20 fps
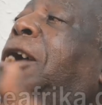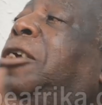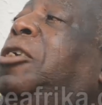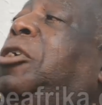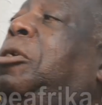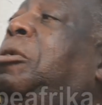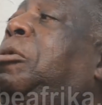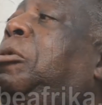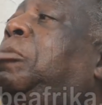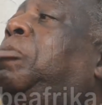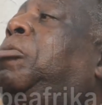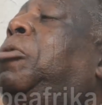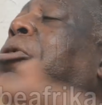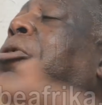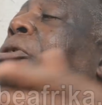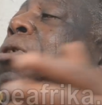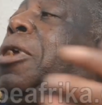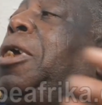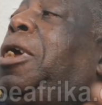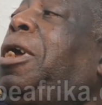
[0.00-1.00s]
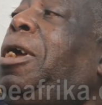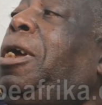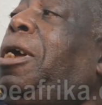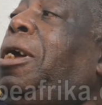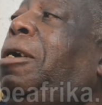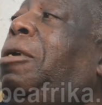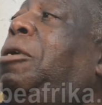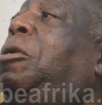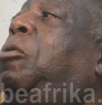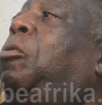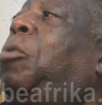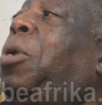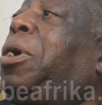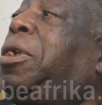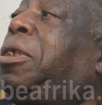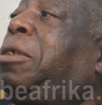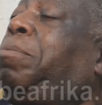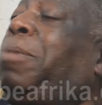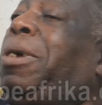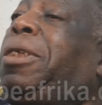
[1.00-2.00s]
Action Group was
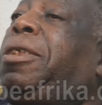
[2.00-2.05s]
West